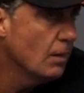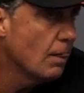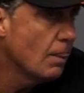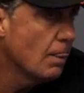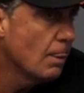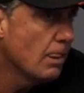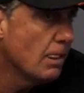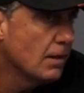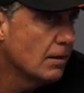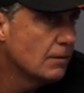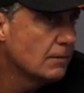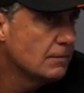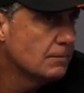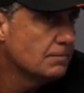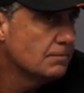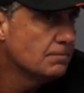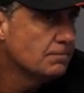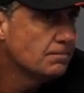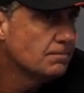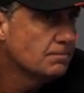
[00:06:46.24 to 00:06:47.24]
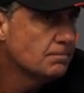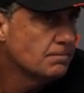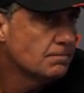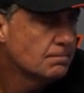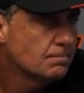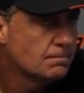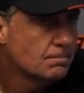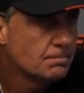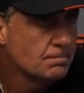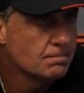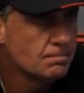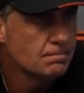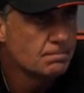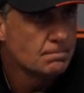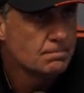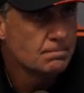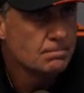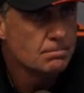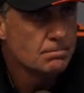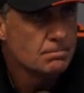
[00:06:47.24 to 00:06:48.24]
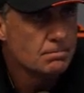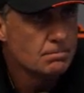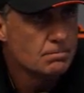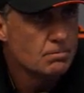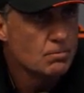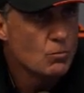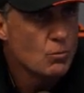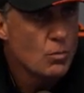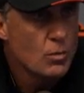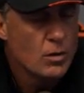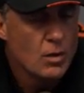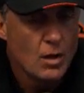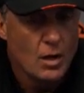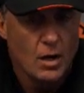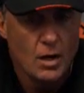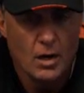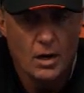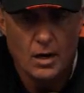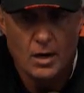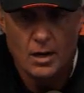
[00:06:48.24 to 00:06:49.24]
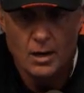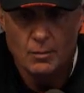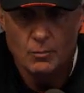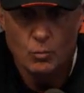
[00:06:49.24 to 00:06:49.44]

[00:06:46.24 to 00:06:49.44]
The routine with him again this week as well?